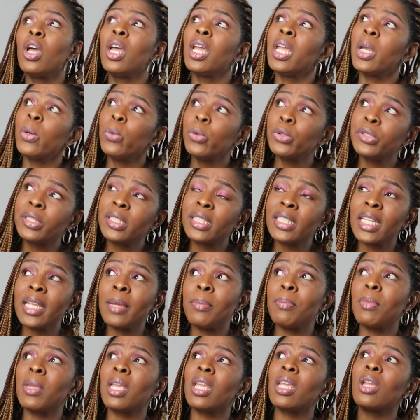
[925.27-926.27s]
He would
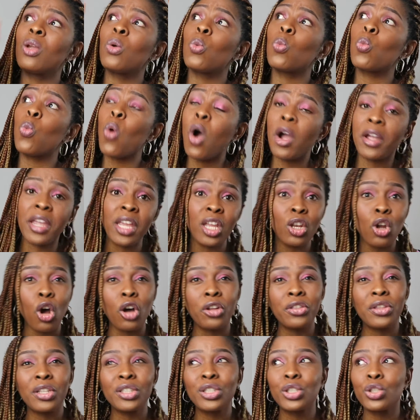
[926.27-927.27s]
see me walking
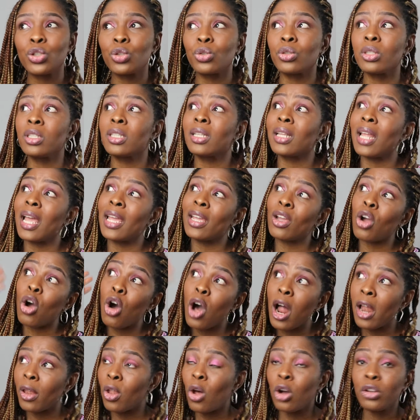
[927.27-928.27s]
on the street, like
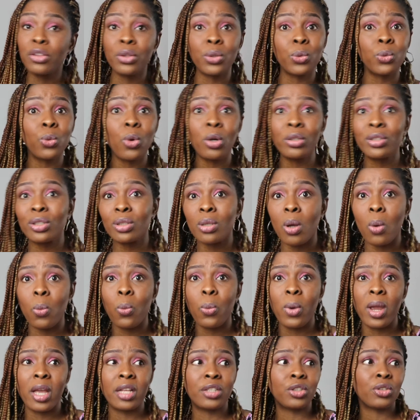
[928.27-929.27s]
along the road
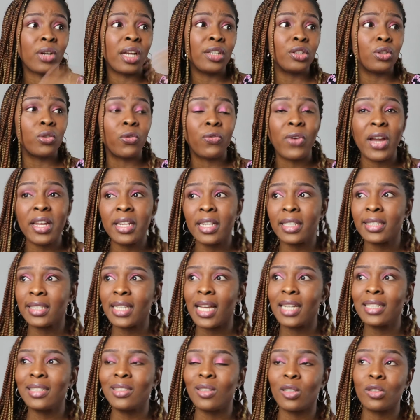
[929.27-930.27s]
somewhere, trying to find a
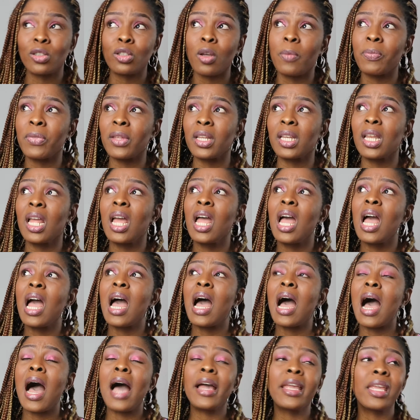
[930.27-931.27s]
taxi or something,
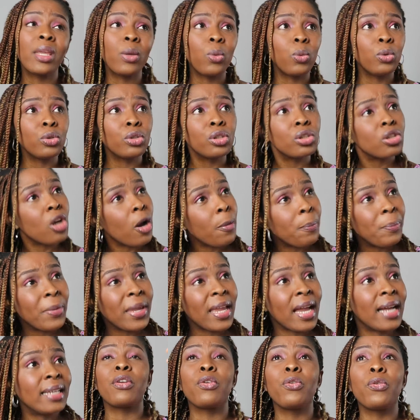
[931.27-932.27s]
and he would stop me,
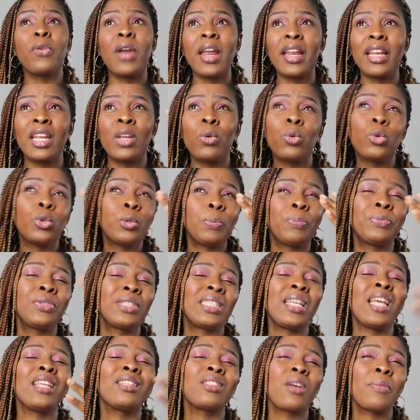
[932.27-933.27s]
and he would
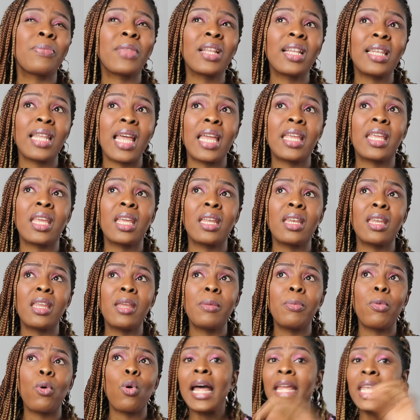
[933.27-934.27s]
say something like in
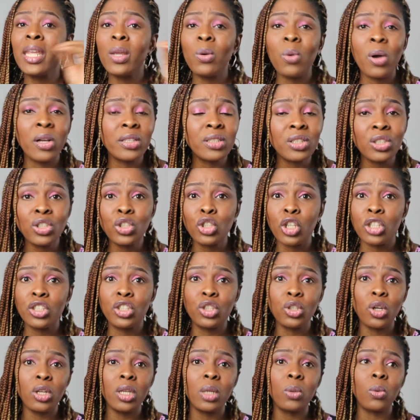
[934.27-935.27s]
Igbo. And he wasn't just
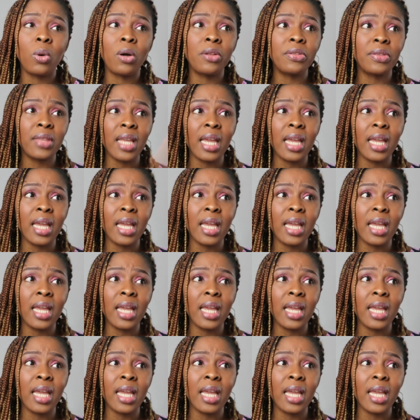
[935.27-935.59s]
the only one.